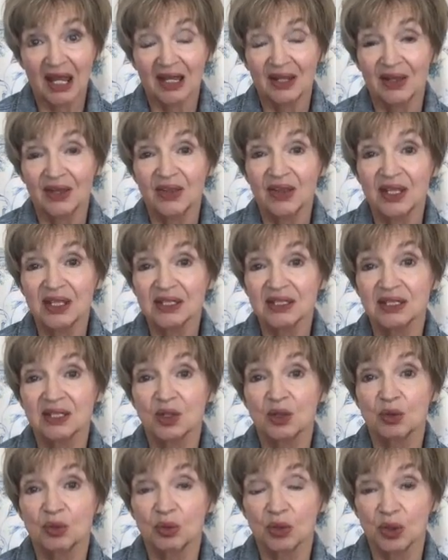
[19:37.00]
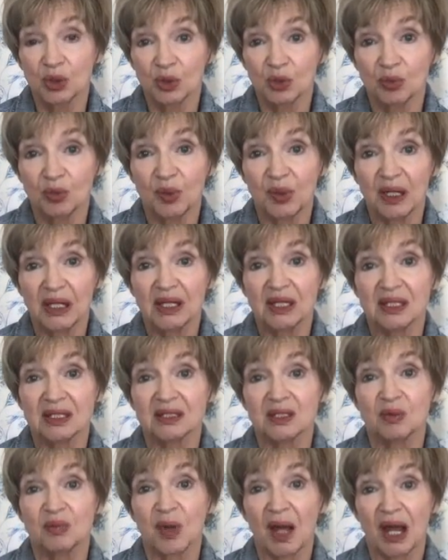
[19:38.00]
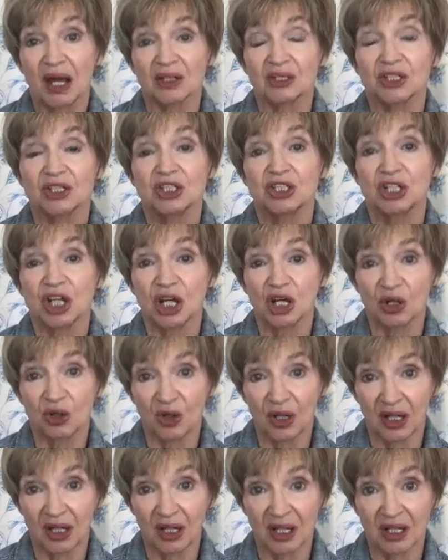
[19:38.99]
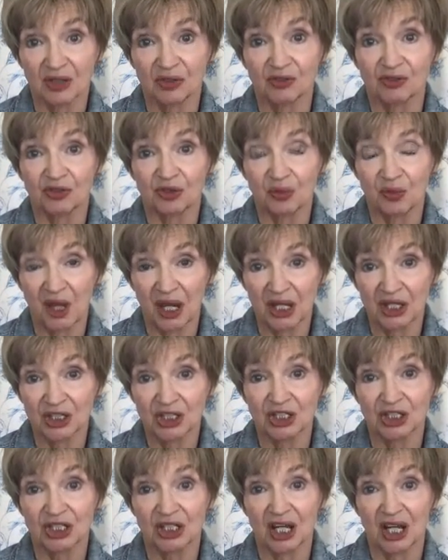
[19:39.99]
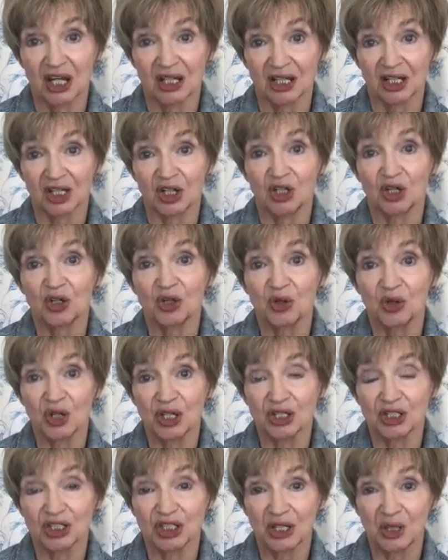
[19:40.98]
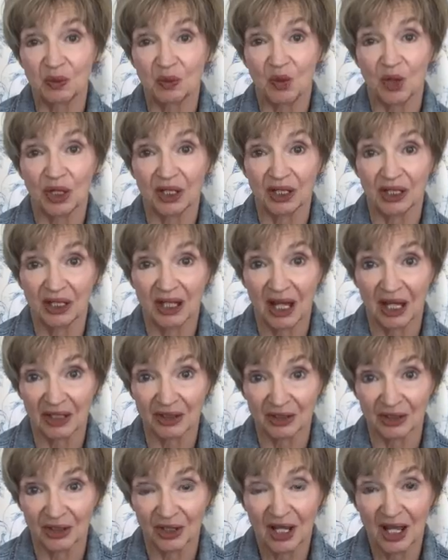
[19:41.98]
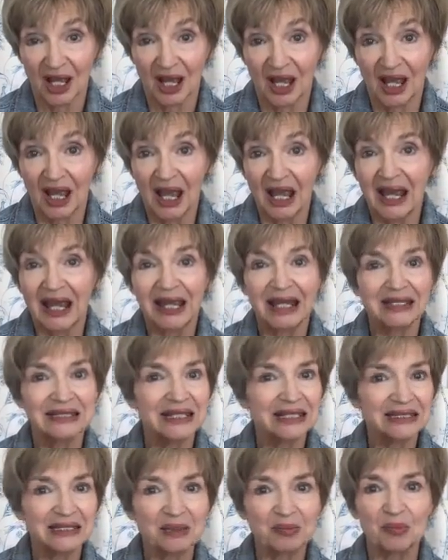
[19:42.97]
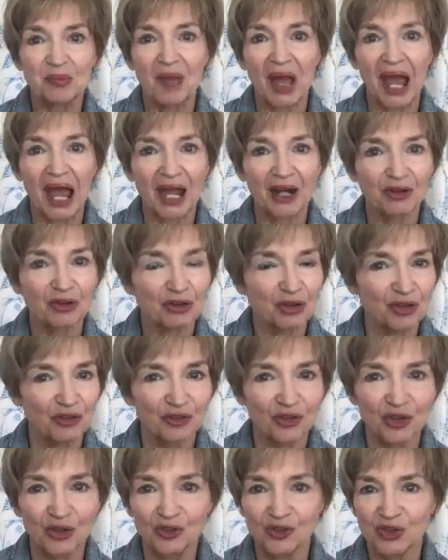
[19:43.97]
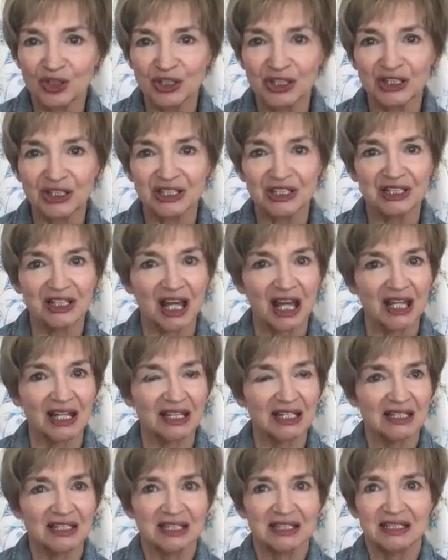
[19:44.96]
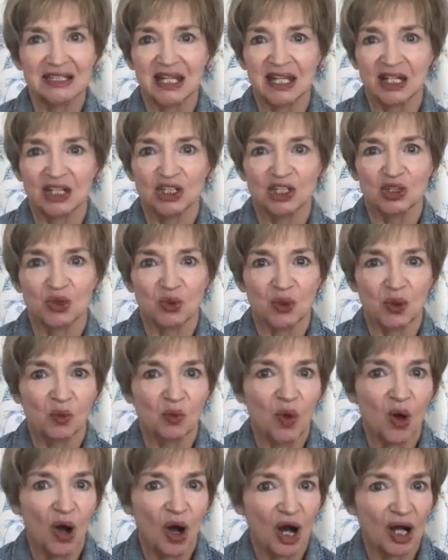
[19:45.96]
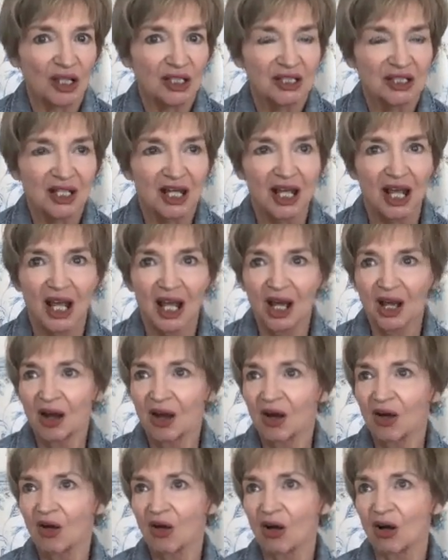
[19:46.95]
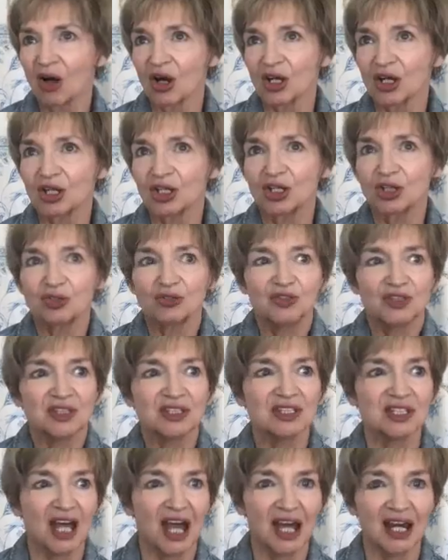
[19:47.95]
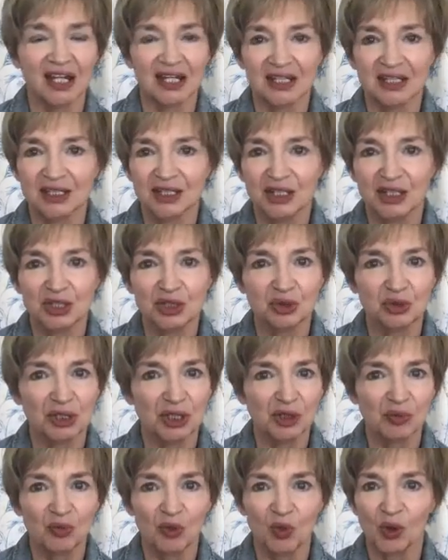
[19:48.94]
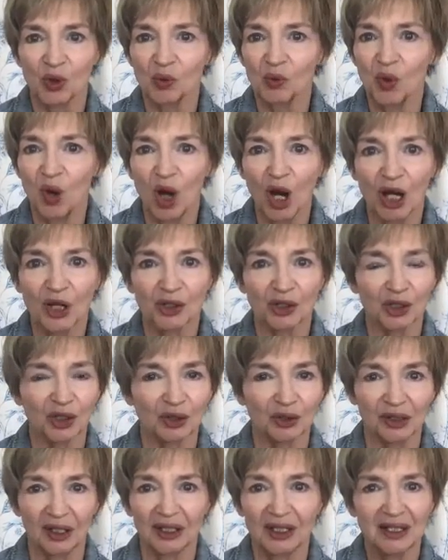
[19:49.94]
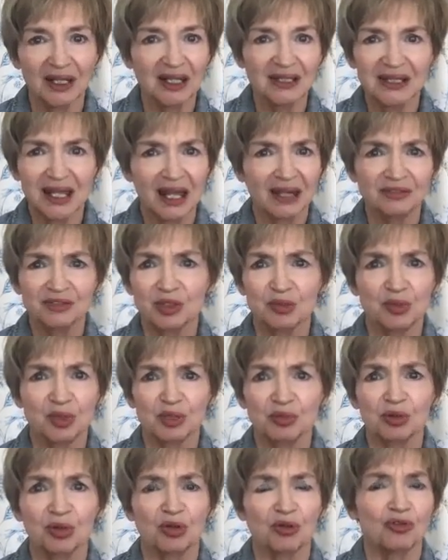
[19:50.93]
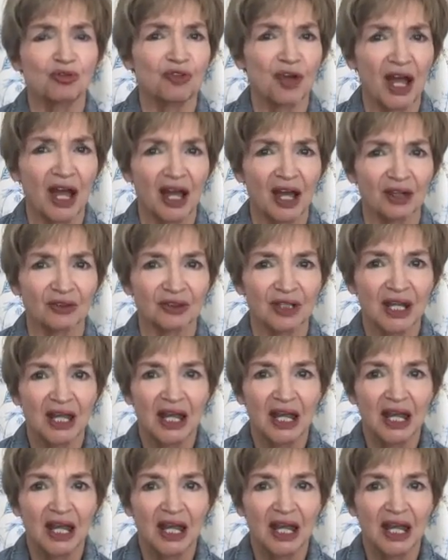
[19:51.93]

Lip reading: This group is about sharing information and encouraging one another. It doesn't matter if you've just decided to take short walks or you've decided to drink more water. It doesn't have to be profound.